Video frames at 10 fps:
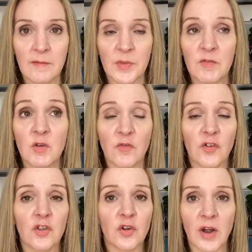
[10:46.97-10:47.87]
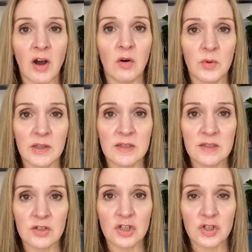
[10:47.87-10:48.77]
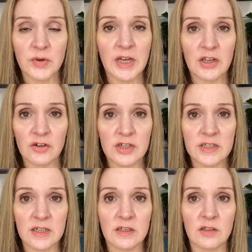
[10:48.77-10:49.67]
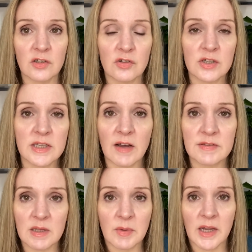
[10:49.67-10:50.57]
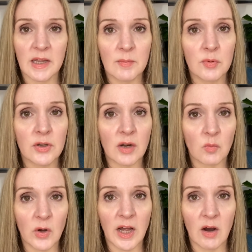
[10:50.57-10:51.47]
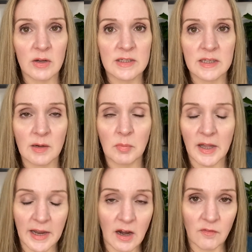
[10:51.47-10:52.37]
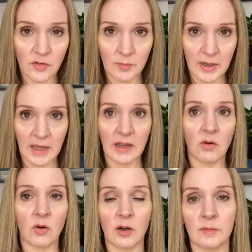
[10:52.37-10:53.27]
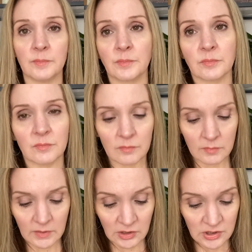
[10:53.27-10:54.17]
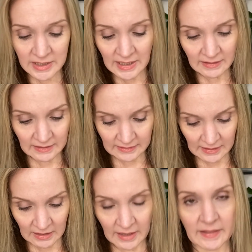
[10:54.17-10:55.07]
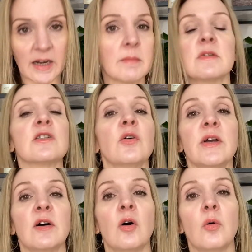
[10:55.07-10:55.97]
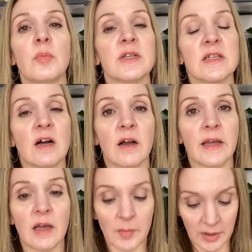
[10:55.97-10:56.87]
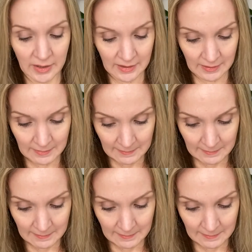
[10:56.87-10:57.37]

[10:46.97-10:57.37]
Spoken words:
if you further out with this surgery and you just have some kind of input on how it's going to play out for me, or just anything like that, I'm so open to talking about it.